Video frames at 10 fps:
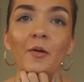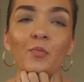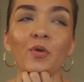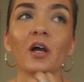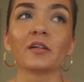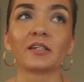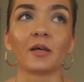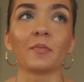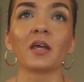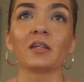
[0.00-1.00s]
We got
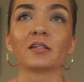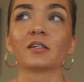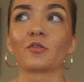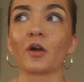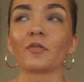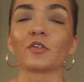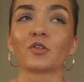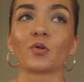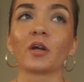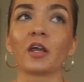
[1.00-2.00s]
some hints throughout the
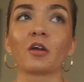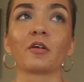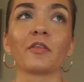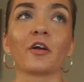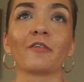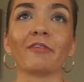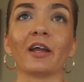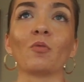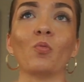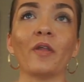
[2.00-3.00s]
story here and there of like
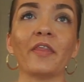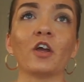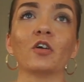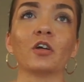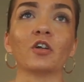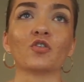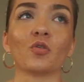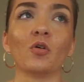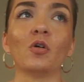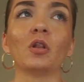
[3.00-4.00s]
what they could
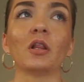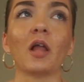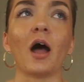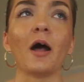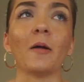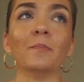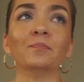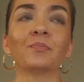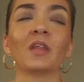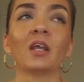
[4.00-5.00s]
control.
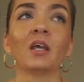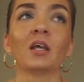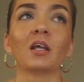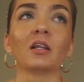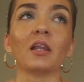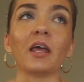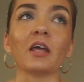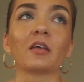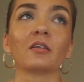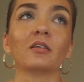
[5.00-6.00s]

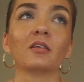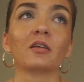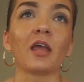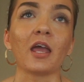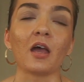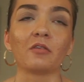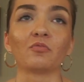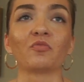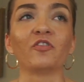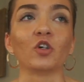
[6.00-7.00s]
Like,
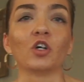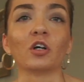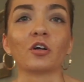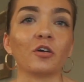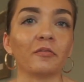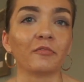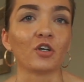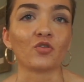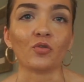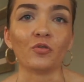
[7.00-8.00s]
Fleur could
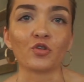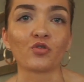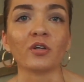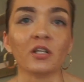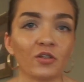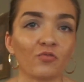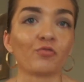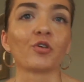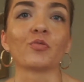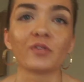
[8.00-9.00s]
control trees and
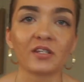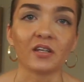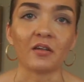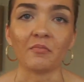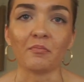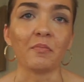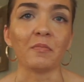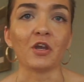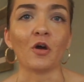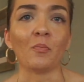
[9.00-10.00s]
roots and,
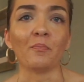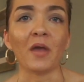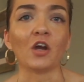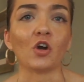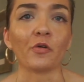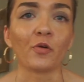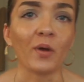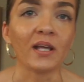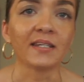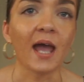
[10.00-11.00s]
you know, make
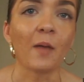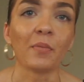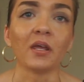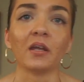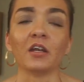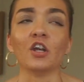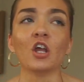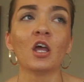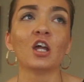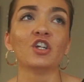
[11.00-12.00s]
earthquakes happen, and
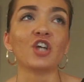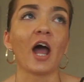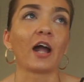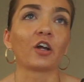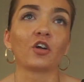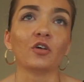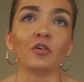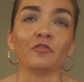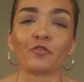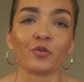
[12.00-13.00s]
Jack
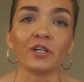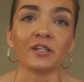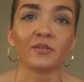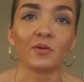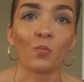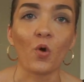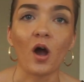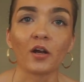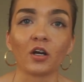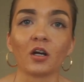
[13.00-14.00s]
could freeze
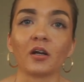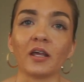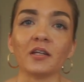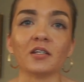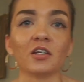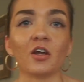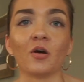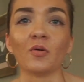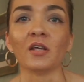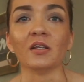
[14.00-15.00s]
water and, you
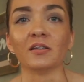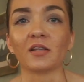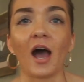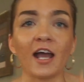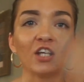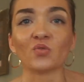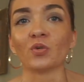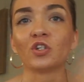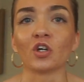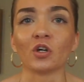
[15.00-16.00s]
know, his eyes
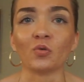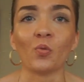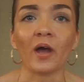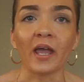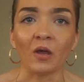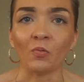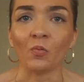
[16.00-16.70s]
would turn white